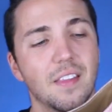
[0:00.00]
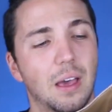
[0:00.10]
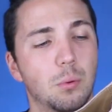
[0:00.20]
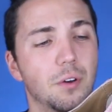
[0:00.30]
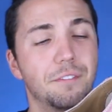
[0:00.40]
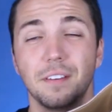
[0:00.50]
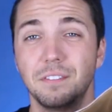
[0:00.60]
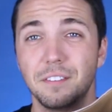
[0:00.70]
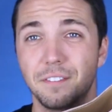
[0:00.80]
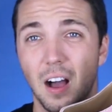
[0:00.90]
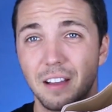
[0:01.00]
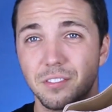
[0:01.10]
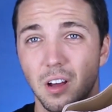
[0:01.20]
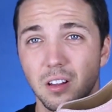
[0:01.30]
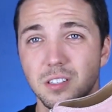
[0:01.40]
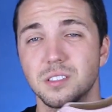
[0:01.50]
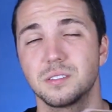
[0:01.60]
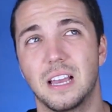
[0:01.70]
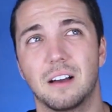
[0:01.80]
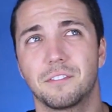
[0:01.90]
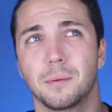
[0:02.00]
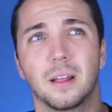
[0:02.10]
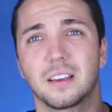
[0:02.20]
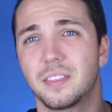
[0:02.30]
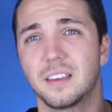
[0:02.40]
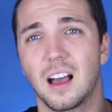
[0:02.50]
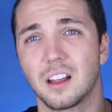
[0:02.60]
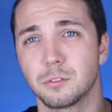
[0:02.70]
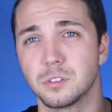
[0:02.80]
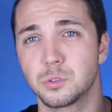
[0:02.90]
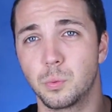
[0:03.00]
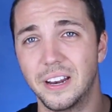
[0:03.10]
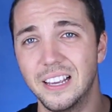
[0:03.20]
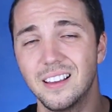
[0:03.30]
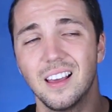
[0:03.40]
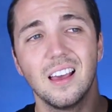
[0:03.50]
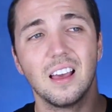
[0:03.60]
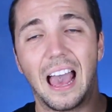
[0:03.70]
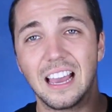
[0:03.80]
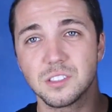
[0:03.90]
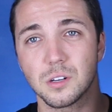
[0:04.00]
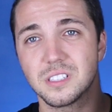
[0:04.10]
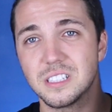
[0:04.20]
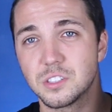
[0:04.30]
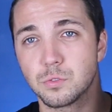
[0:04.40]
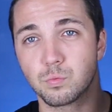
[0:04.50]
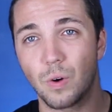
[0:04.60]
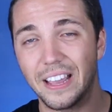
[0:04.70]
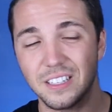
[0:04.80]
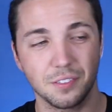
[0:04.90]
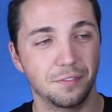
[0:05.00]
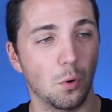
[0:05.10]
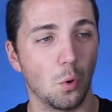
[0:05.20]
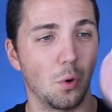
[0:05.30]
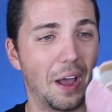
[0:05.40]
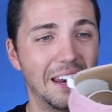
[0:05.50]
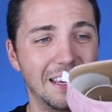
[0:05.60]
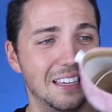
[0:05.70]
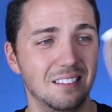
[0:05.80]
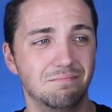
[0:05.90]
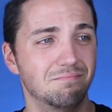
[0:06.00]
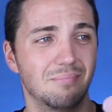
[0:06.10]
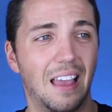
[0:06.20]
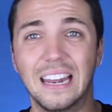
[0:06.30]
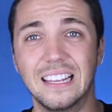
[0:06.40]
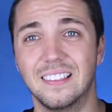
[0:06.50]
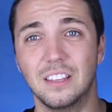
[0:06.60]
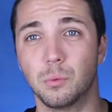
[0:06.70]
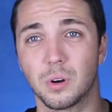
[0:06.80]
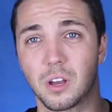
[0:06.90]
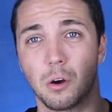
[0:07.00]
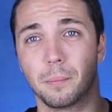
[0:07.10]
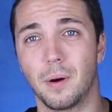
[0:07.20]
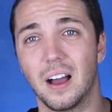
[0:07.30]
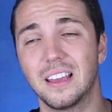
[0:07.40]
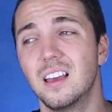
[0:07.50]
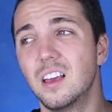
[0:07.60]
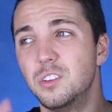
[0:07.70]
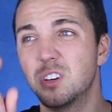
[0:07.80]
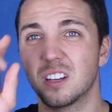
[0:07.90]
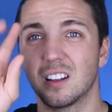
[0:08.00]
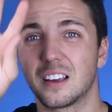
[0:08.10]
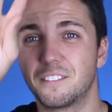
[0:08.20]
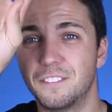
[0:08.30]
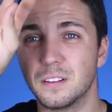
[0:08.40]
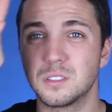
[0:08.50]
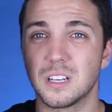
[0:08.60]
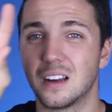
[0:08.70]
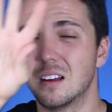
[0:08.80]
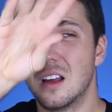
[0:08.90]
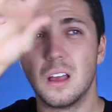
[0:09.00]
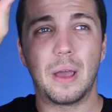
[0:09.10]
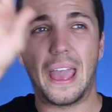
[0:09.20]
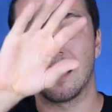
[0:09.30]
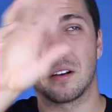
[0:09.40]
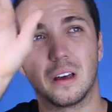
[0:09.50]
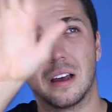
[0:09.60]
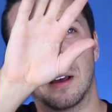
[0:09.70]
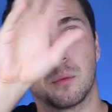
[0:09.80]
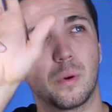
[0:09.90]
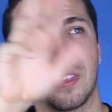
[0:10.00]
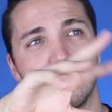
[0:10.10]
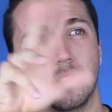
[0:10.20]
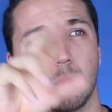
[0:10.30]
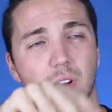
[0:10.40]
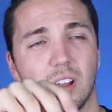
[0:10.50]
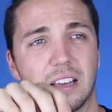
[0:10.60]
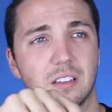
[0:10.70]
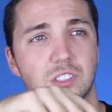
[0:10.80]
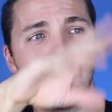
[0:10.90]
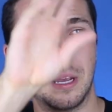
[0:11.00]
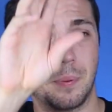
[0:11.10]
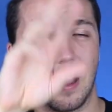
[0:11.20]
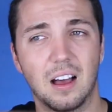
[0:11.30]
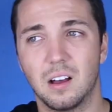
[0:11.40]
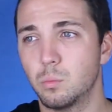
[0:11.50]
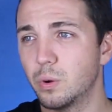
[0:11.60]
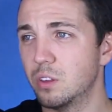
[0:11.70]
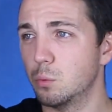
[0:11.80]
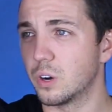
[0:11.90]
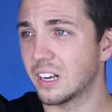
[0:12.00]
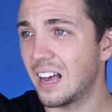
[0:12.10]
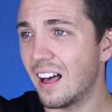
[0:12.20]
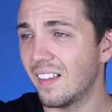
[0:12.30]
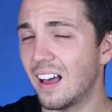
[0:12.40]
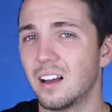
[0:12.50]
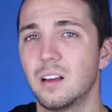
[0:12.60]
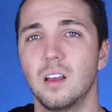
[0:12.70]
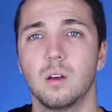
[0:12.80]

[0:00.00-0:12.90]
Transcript: They were fifty-five dollars, down from like, I think, one hundred twenty dollars. ASOS is great for any anything you want to go and buy. You can like filter out uh, whether you want like cheaper, whether you want a color.